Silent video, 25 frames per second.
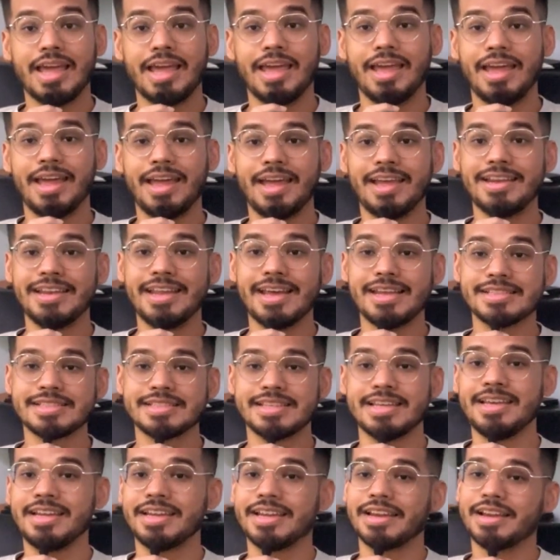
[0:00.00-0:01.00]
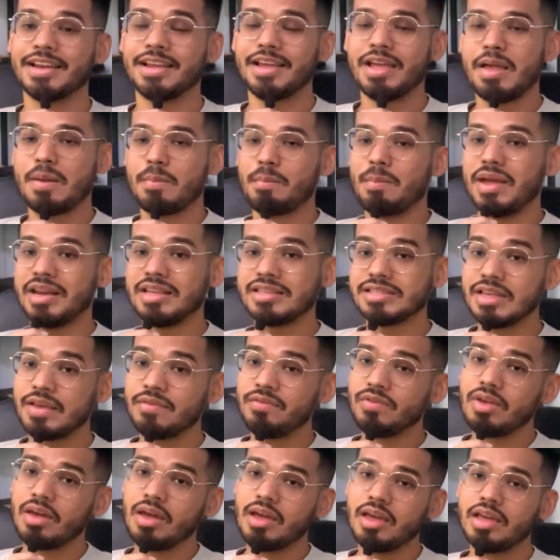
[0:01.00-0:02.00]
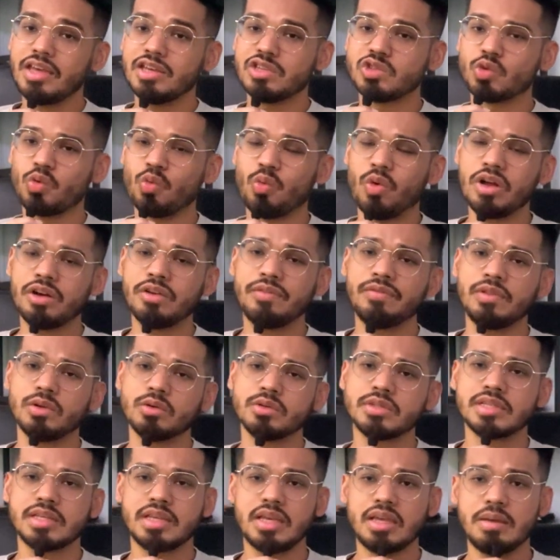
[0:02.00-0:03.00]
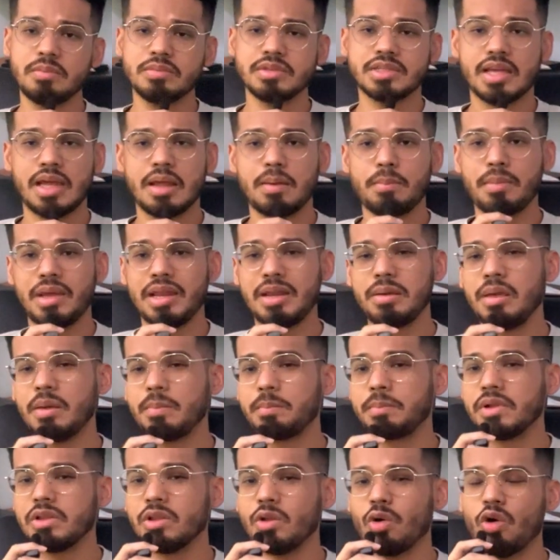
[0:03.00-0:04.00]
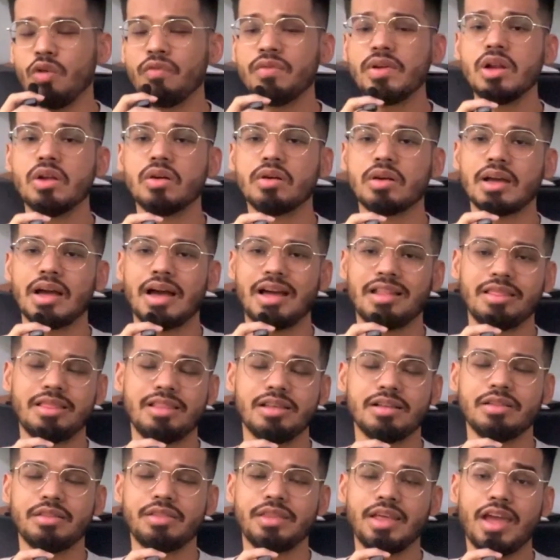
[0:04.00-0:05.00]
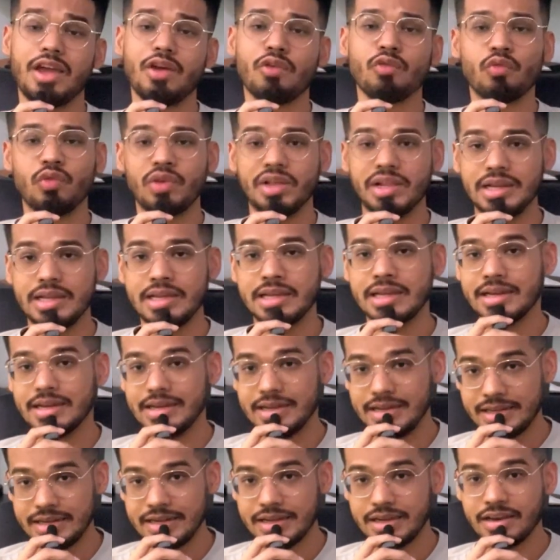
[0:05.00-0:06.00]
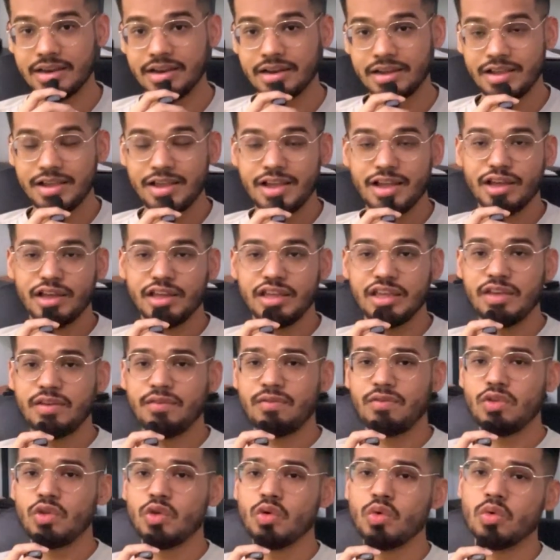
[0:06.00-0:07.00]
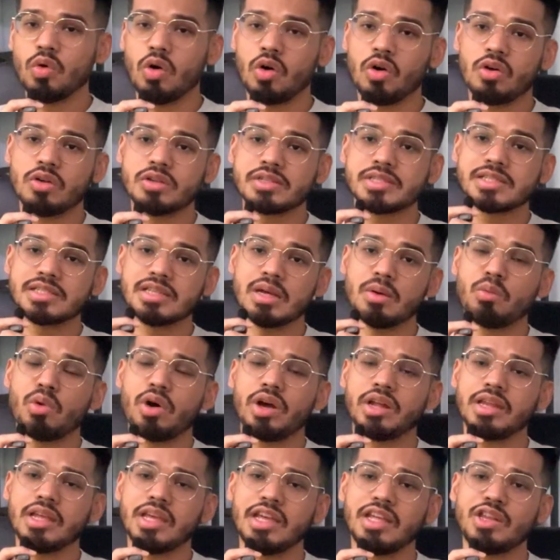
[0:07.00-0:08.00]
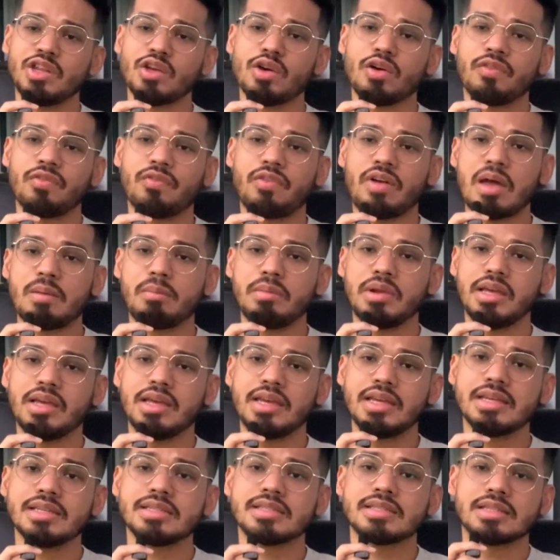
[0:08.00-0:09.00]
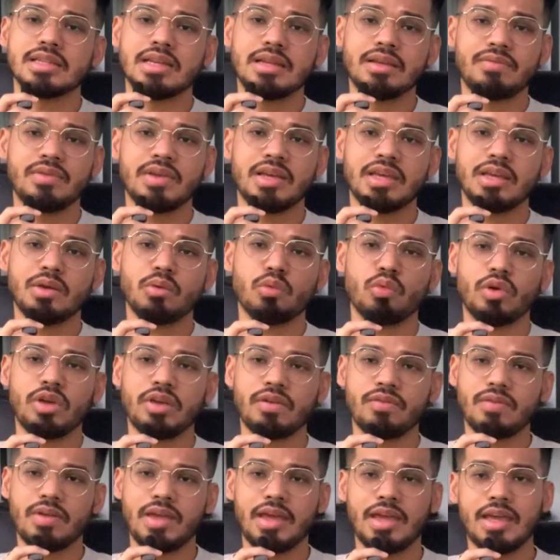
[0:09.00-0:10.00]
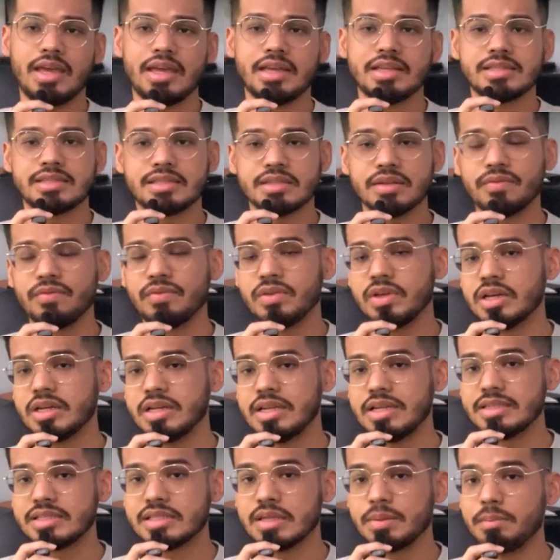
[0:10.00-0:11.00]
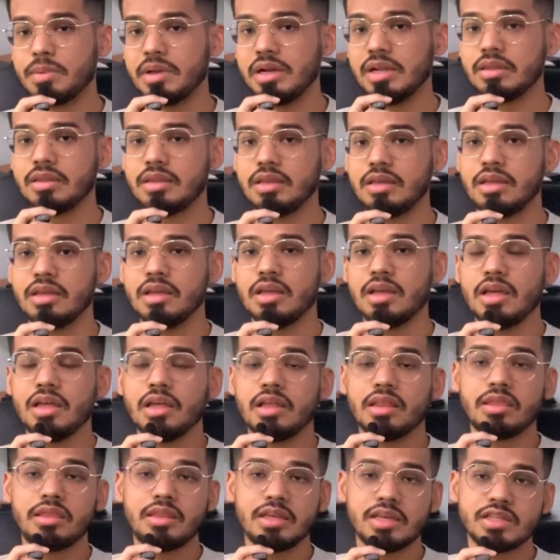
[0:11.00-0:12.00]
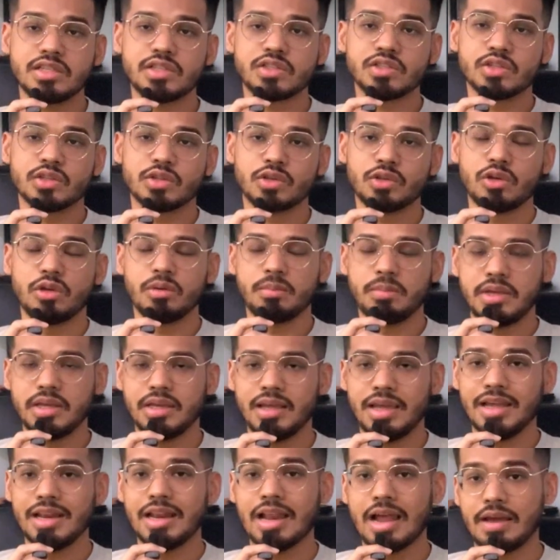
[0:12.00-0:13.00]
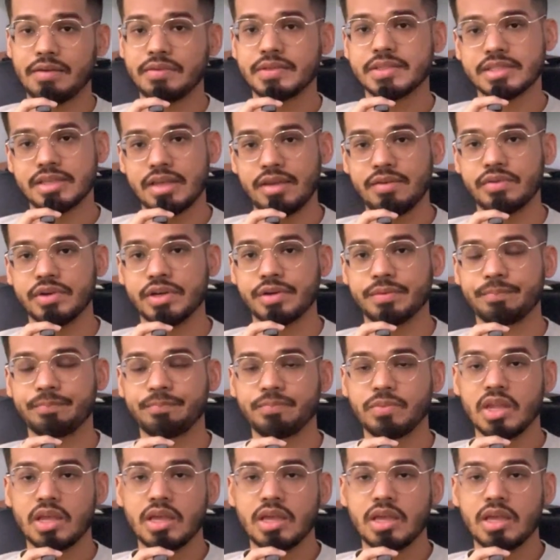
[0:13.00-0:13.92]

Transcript: And that's it. MediSave Care is one of those schemes that many people overlook until they really need it. If you or someone in your family is living with a severe disability, this could be a lifesaver.